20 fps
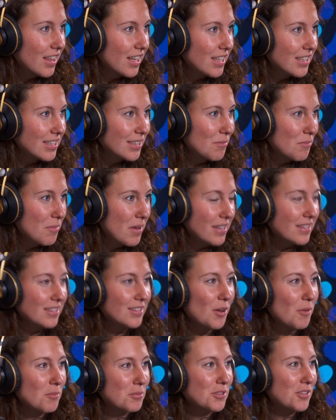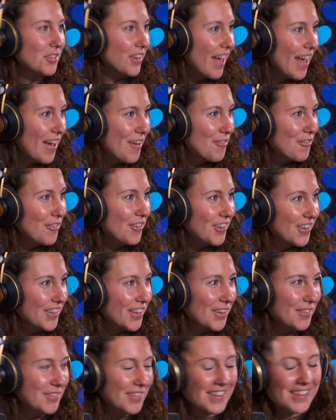I think it's the best option ever
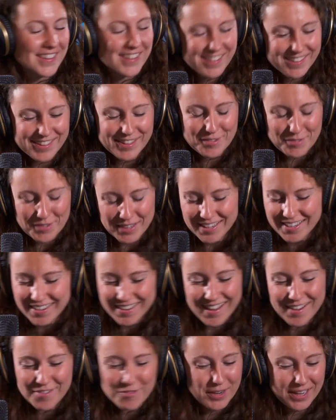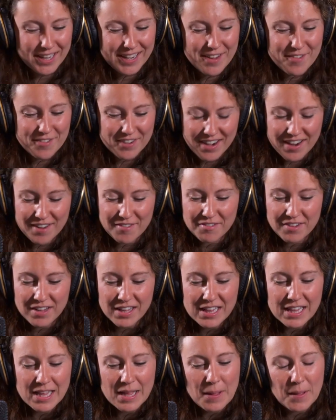that we can ever have. Yeah.